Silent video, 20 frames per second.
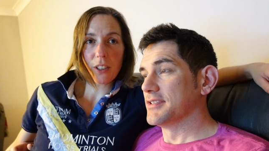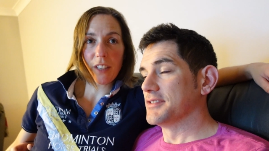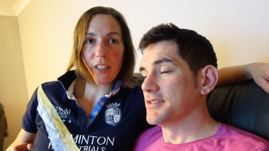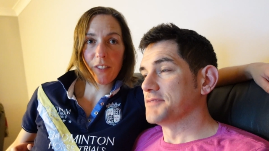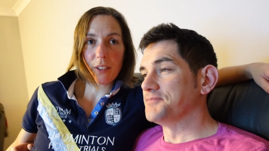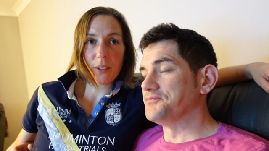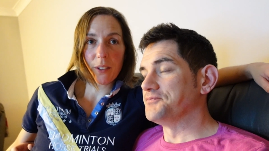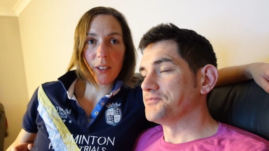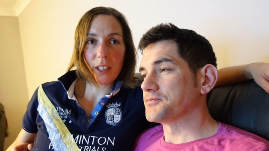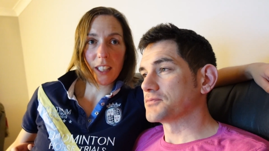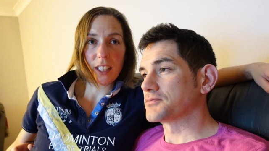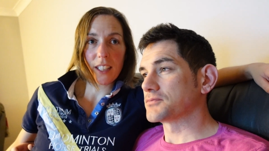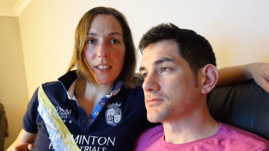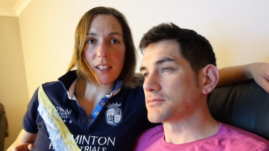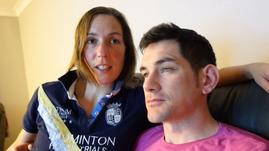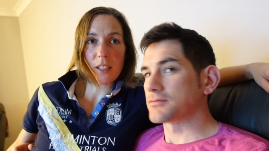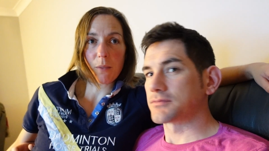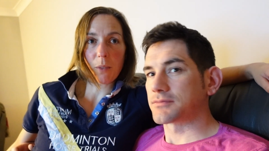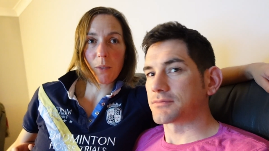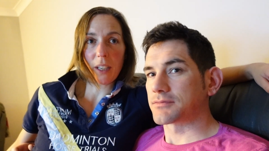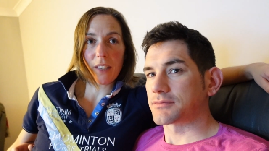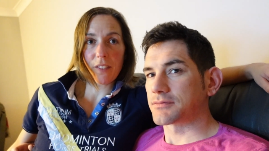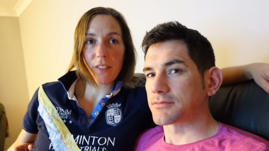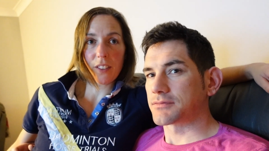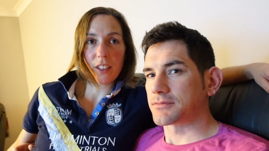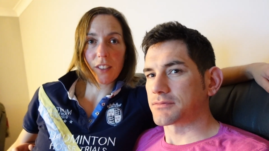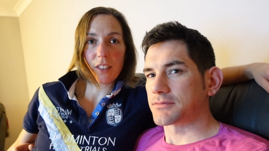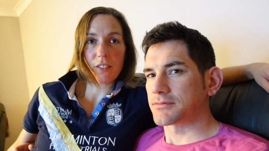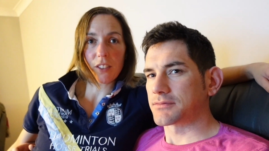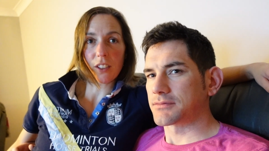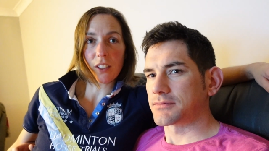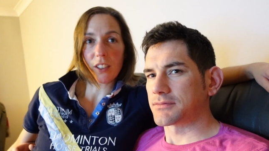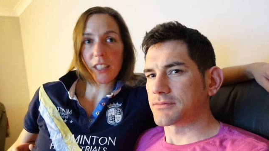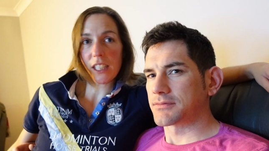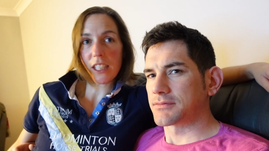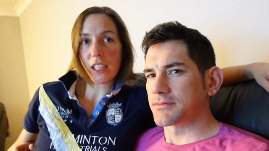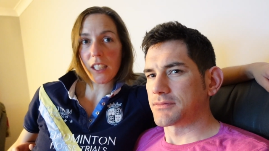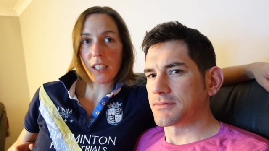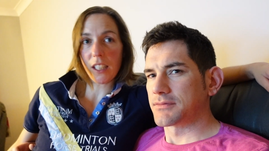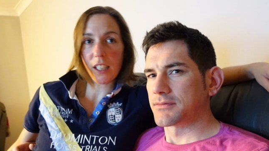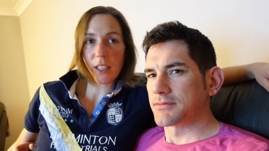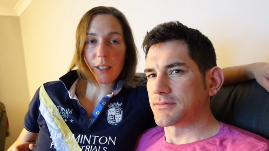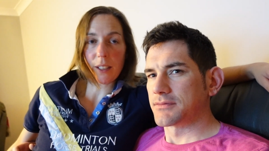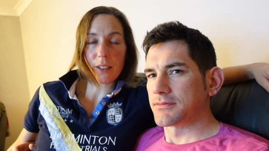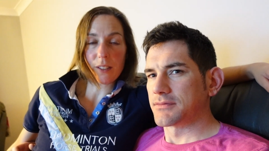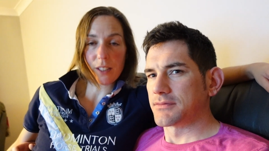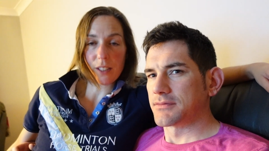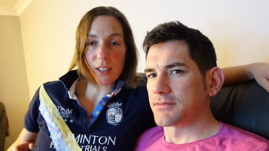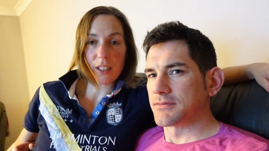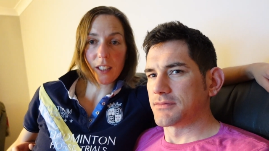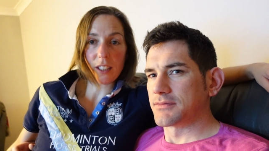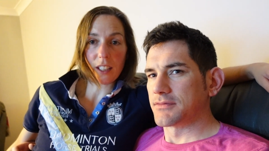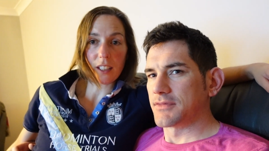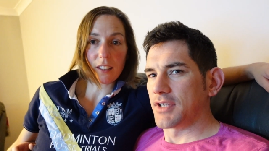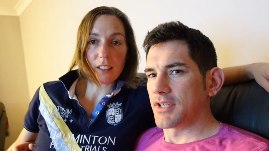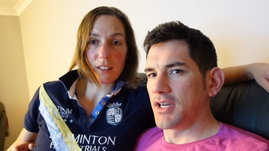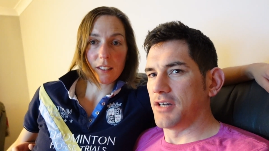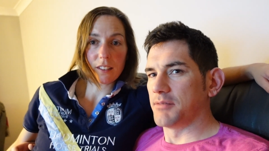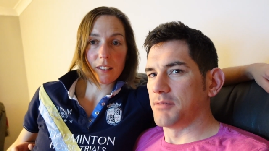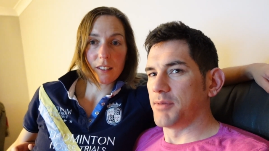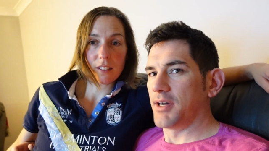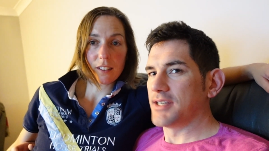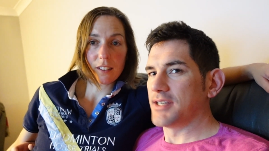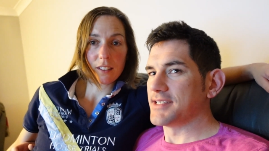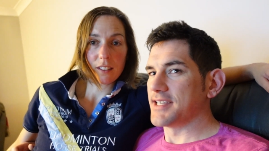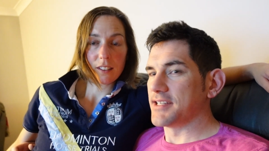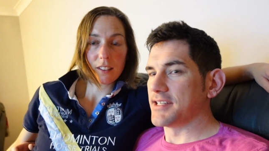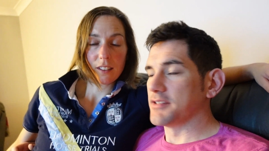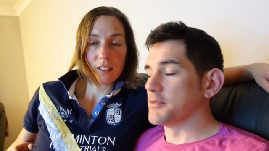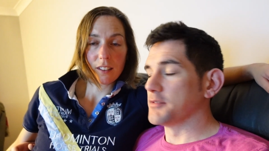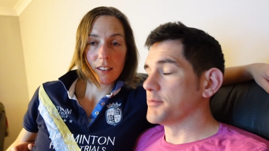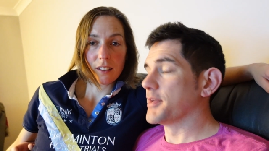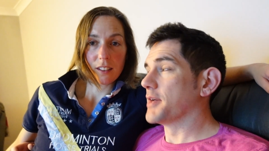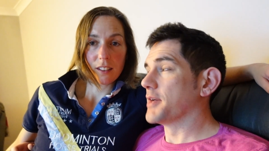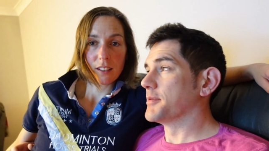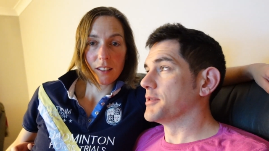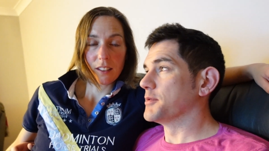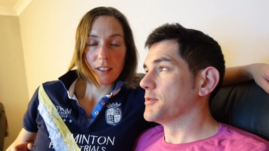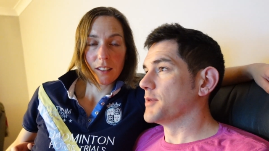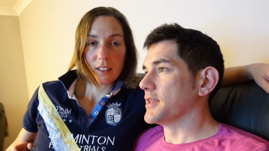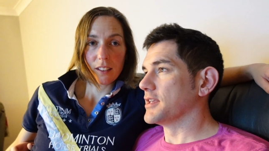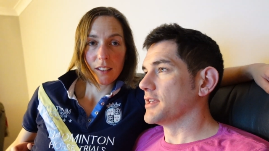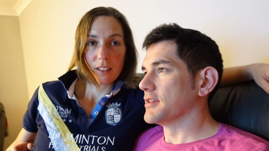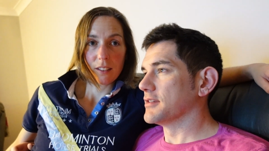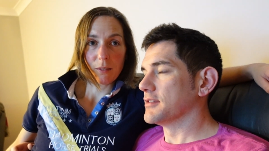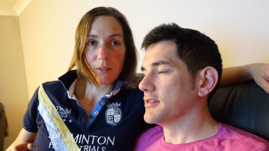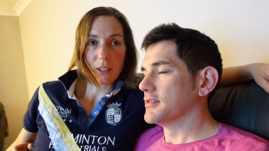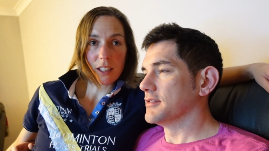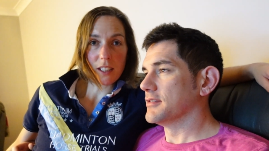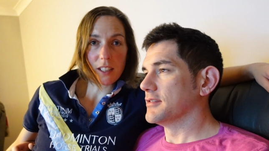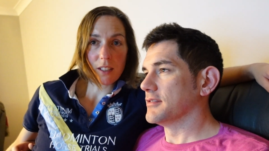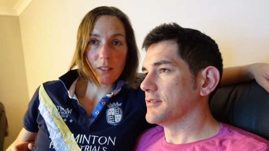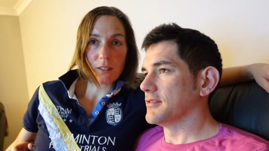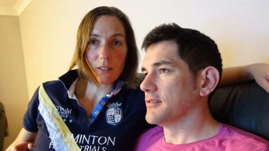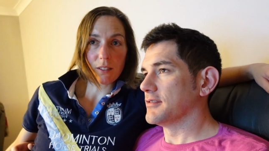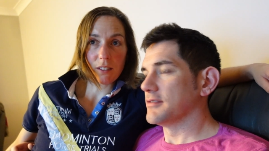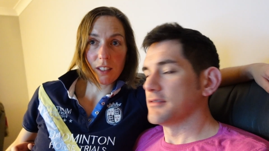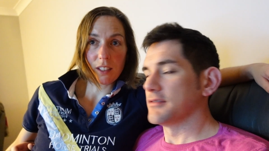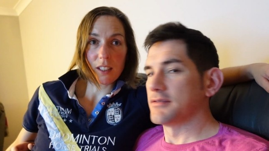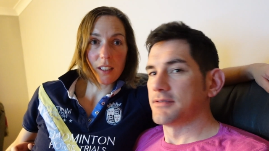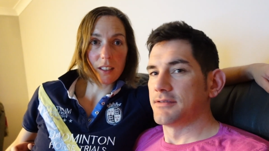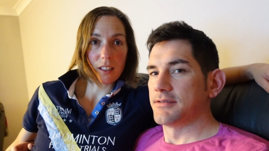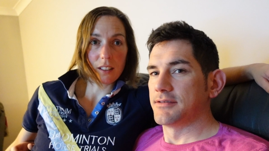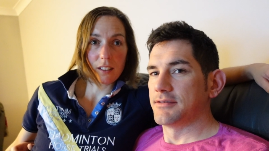Speaker 1: everyone thinks that whatever you've got is going to go out on Sunday.
Speaker 2: Oh, but I said it will be up in a week.
Speaker 1: Well, it's not, is it?